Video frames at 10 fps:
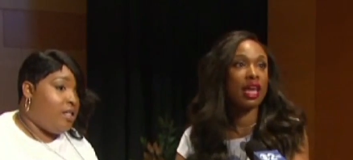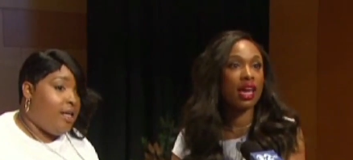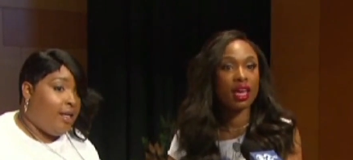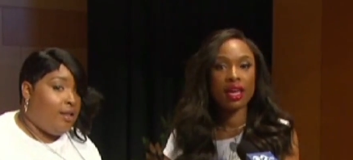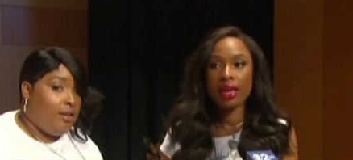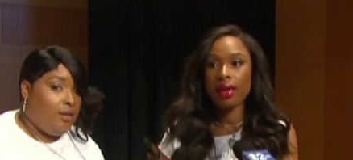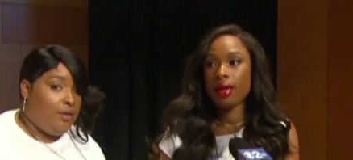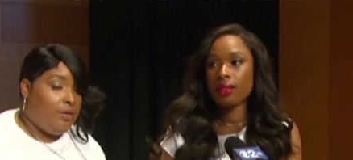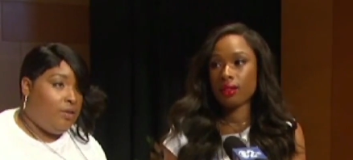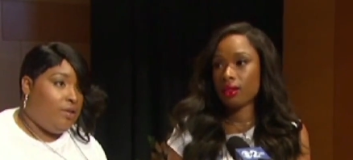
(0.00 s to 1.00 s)
Speaker 1: Like
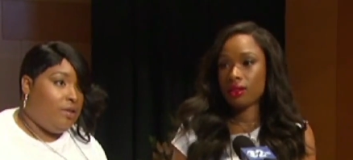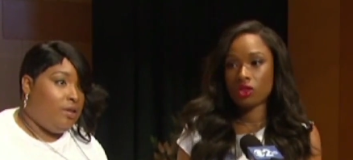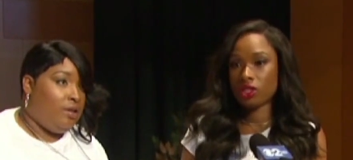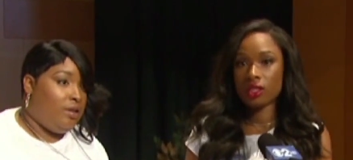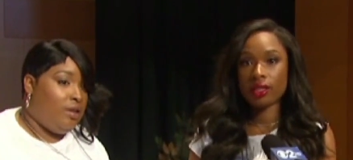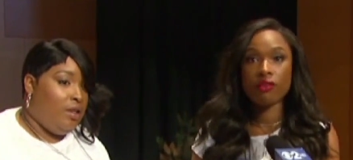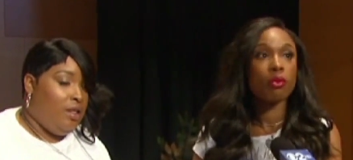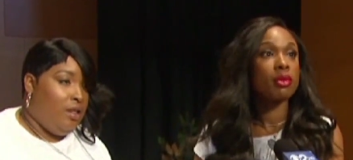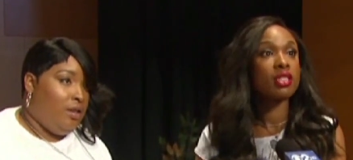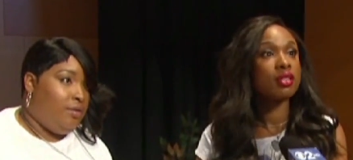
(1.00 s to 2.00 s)
she
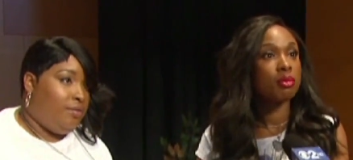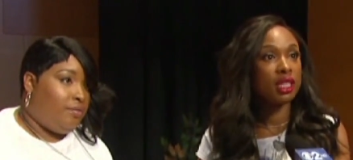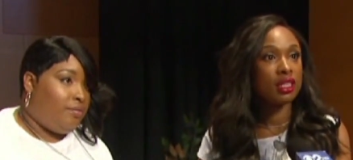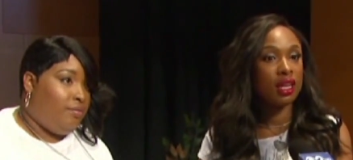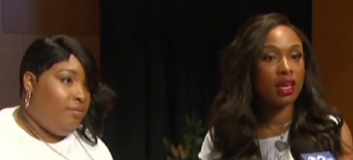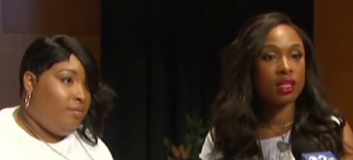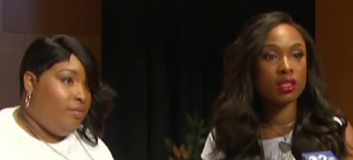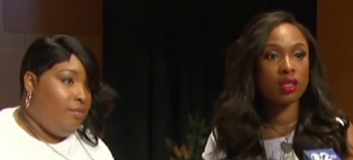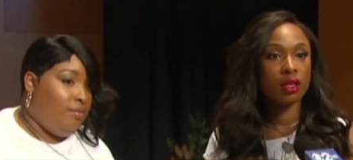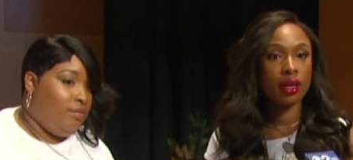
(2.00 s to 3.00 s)
never missed a beat,
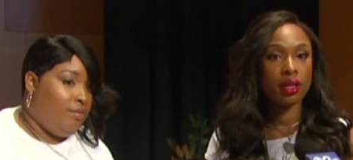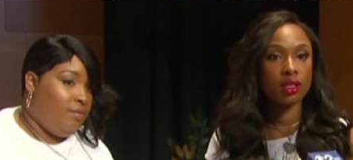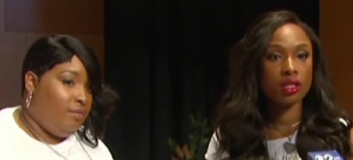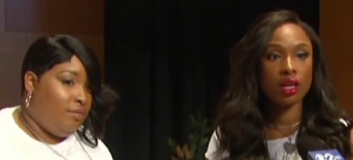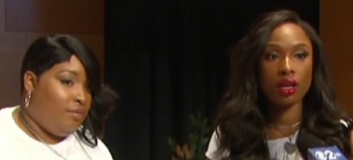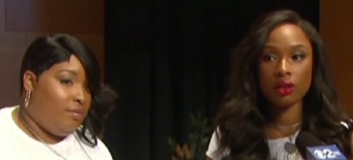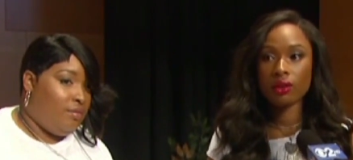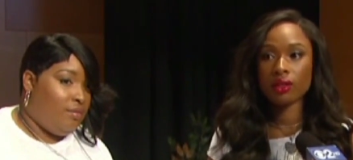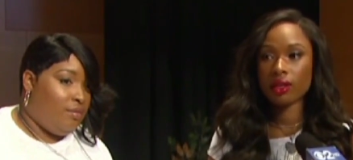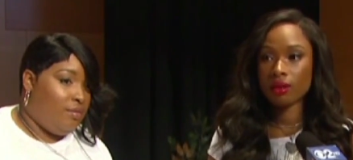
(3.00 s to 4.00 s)
and and to
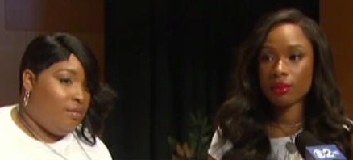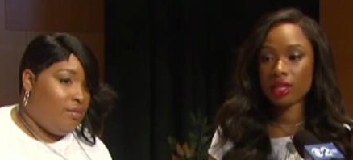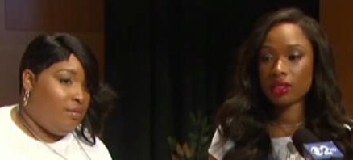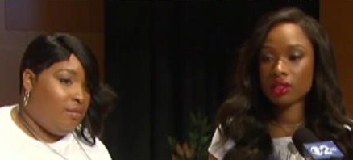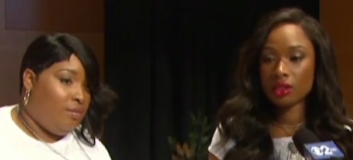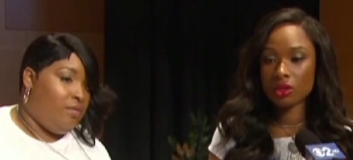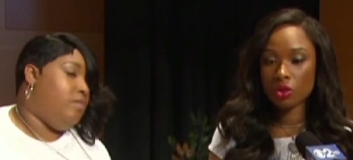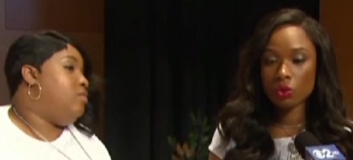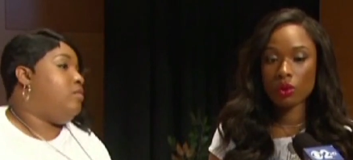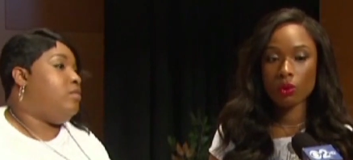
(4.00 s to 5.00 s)
honor them and to
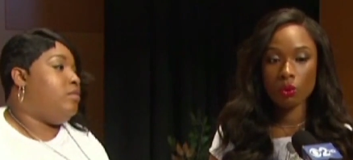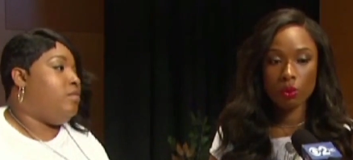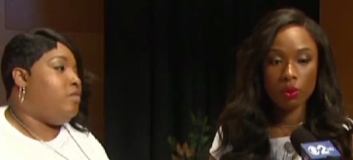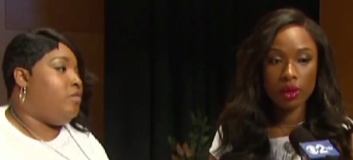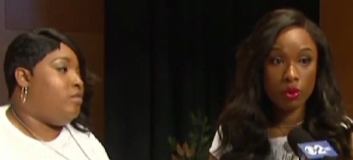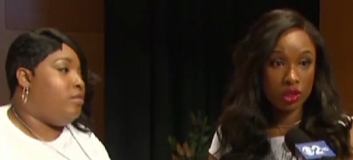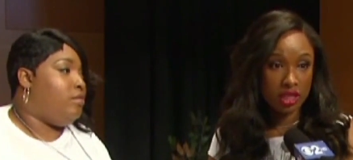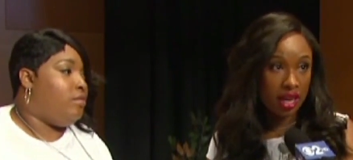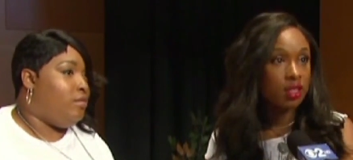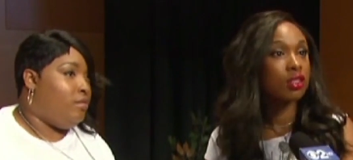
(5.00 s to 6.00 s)
do what we were
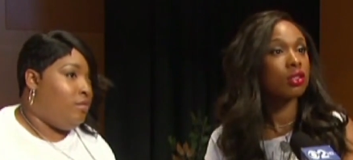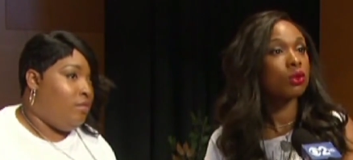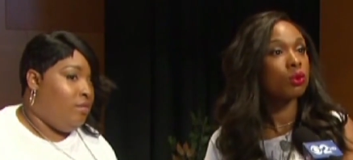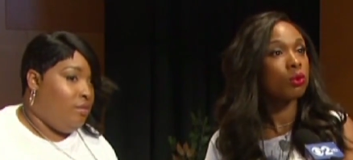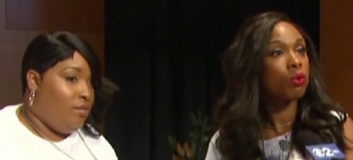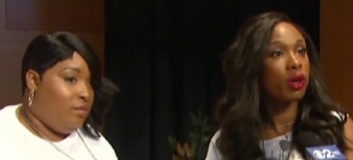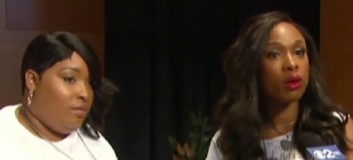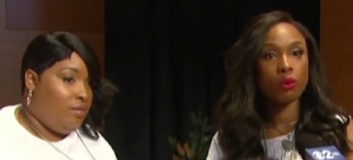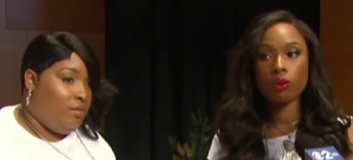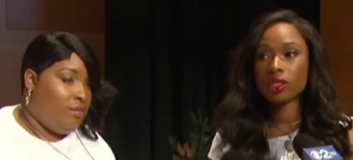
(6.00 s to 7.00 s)
taught to do,
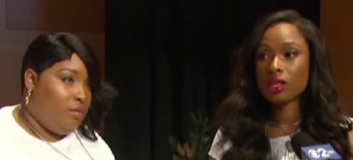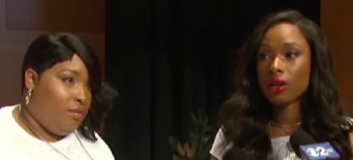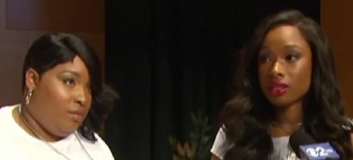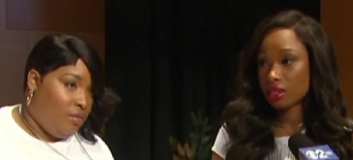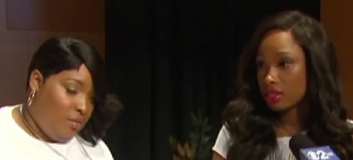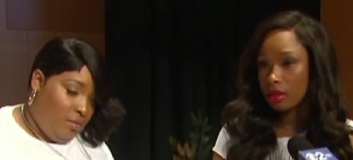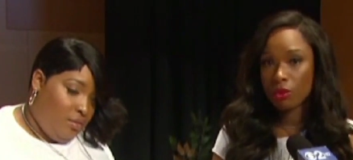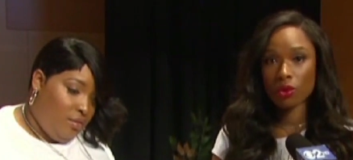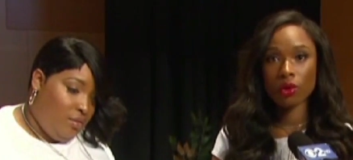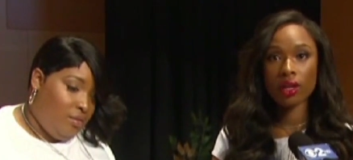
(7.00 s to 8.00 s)
what we saw as
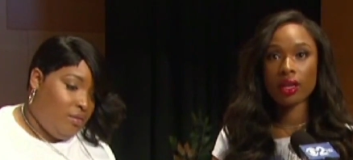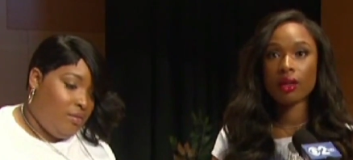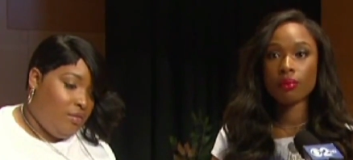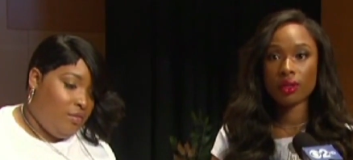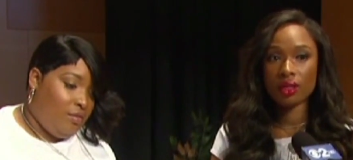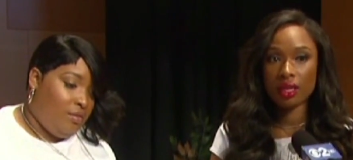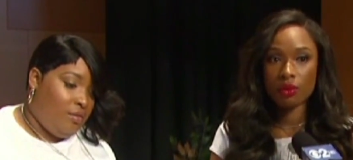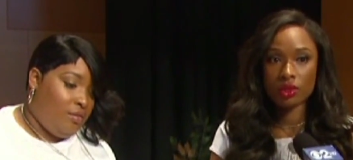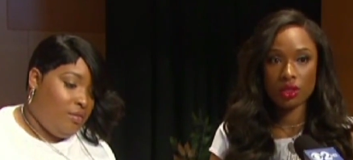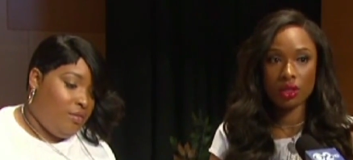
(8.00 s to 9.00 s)
example growing up, that
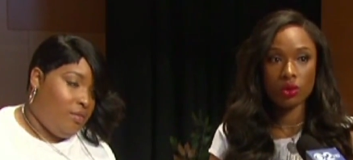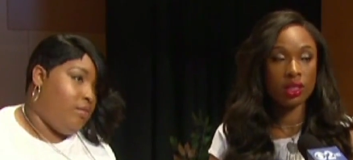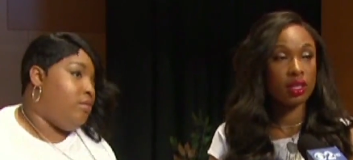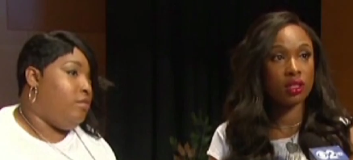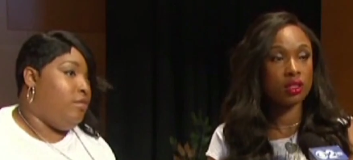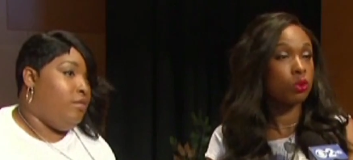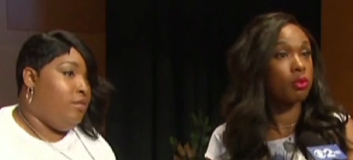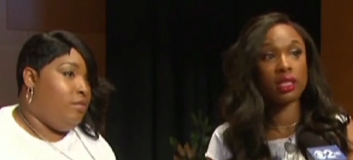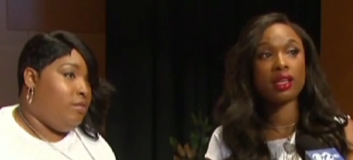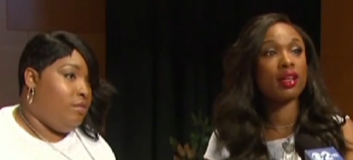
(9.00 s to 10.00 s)
was the only thing to
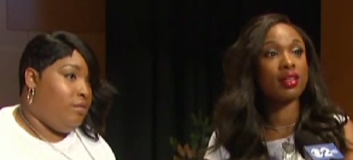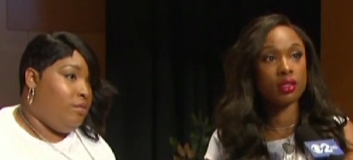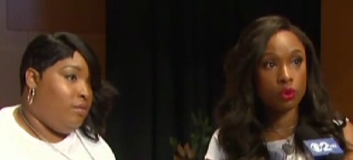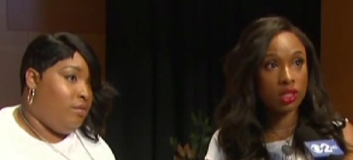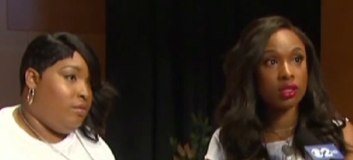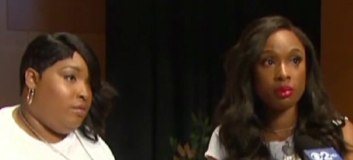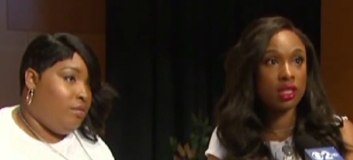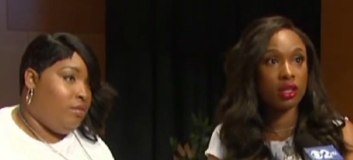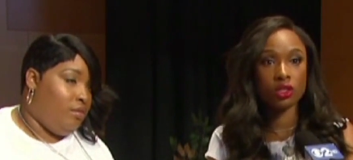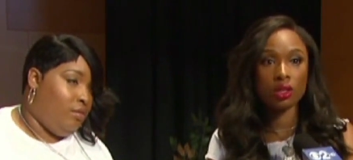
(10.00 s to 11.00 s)
be done is was to be
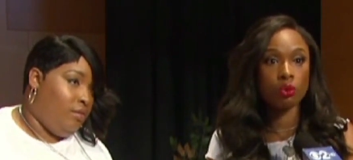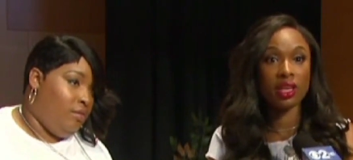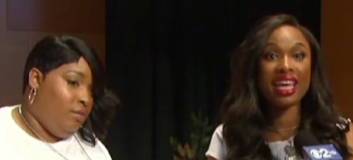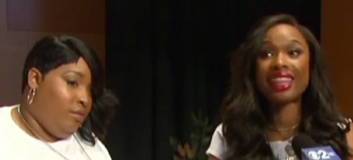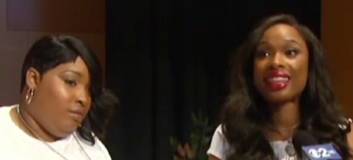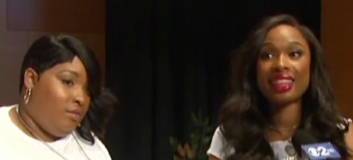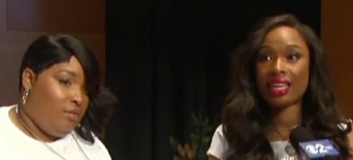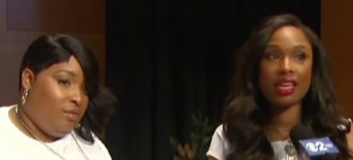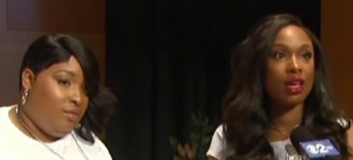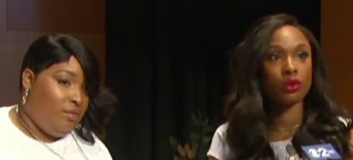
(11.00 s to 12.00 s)
there. So
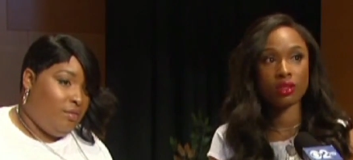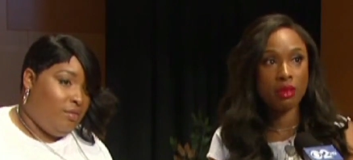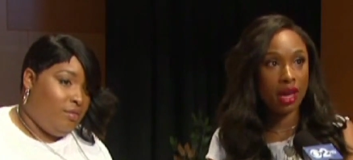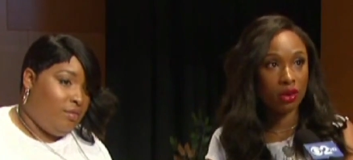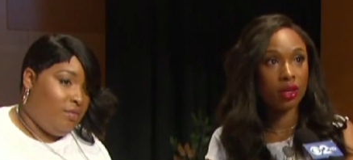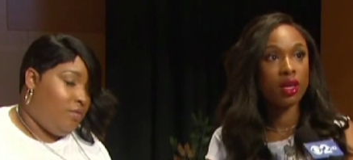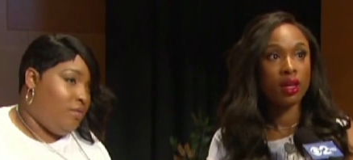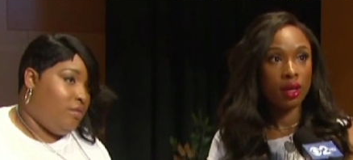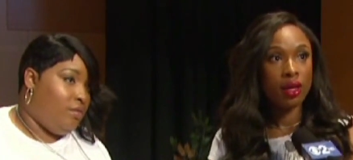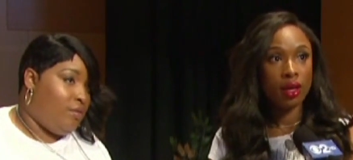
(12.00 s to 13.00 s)
nothing else mattered.
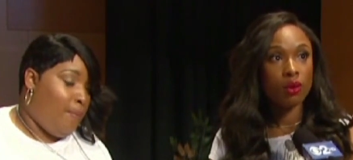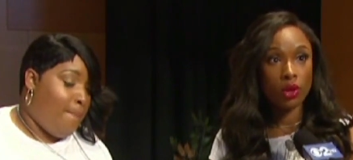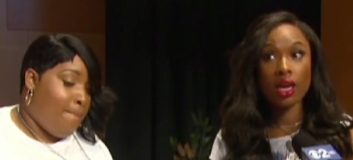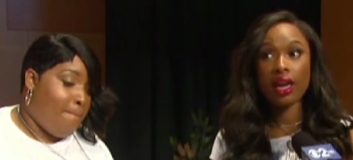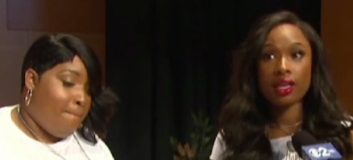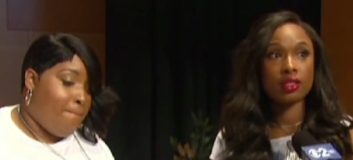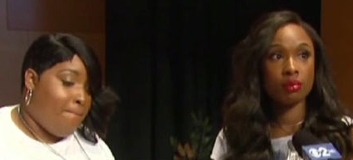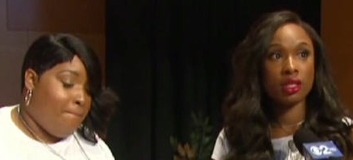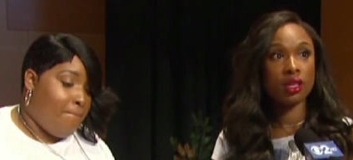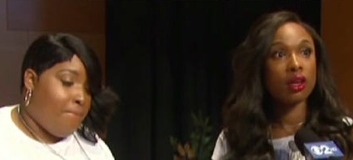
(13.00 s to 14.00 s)
We had to
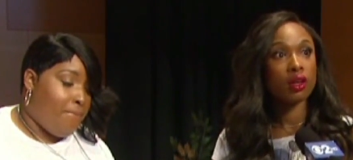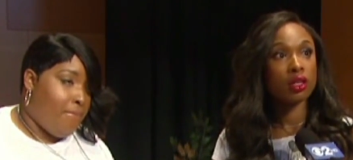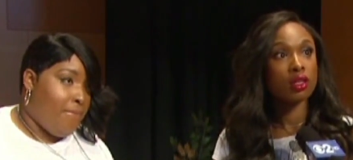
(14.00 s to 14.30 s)
be there.